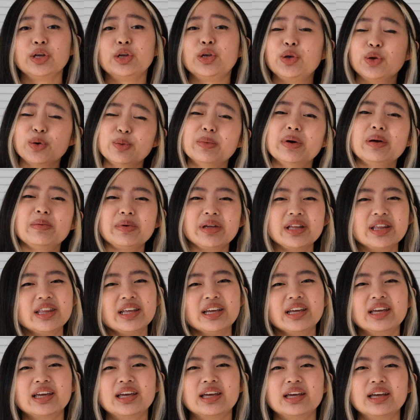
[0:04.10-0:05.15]
You might be
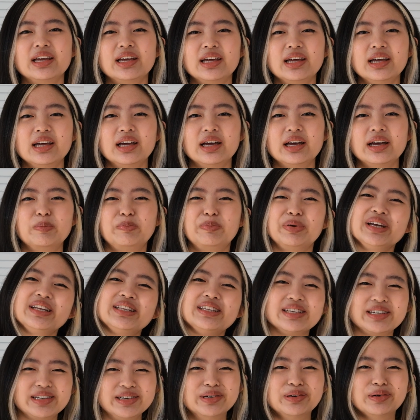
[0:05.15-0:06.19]
thinking,
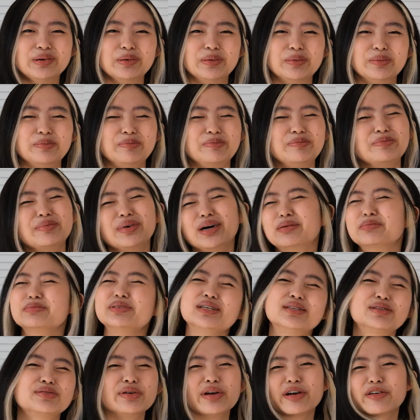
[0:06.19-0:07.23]
big deal, mom
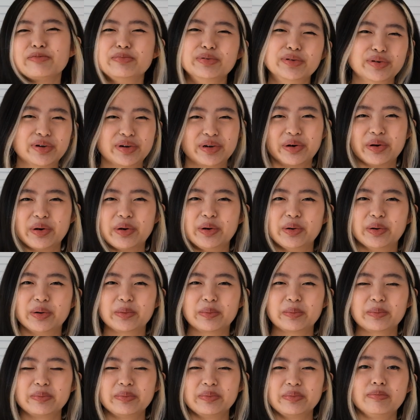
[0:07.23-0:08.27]
says we have blue at
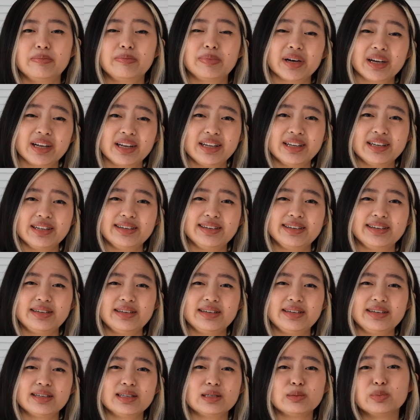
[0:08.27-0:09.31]
home. But
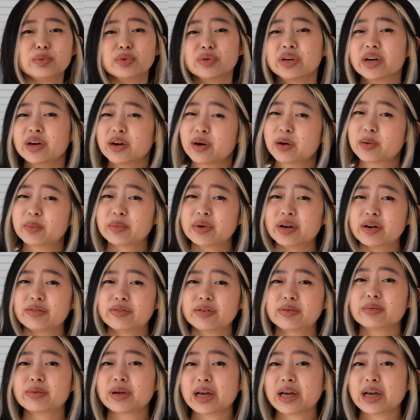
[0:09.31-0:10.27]
does blue at home come from